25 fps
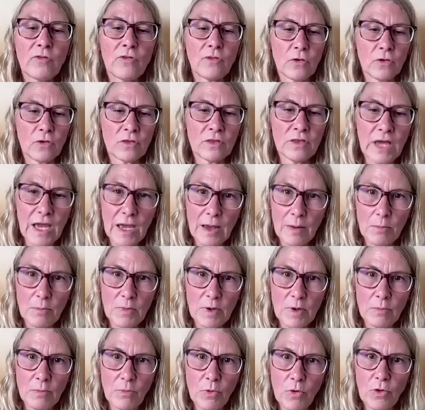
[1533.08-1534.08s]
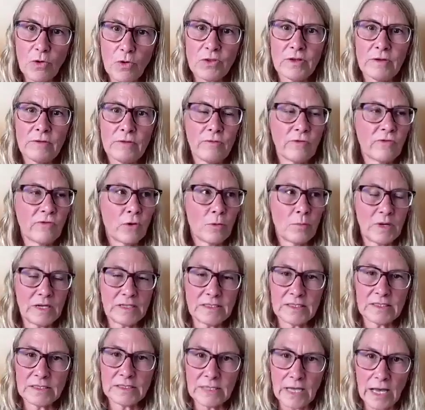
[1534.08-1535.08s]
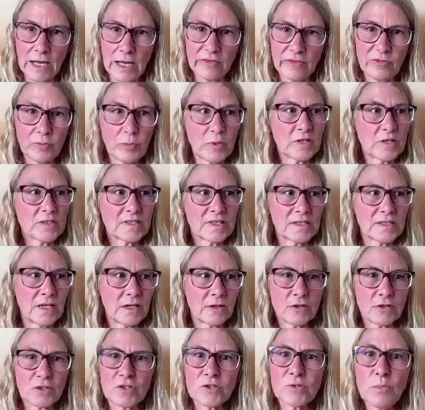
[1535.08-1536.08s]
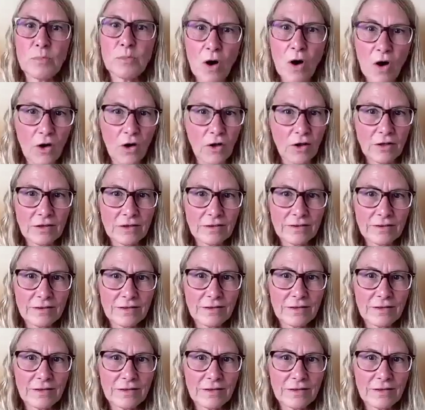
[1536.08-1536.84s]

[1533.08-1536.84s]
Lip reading: for them more than for myself, because they are small.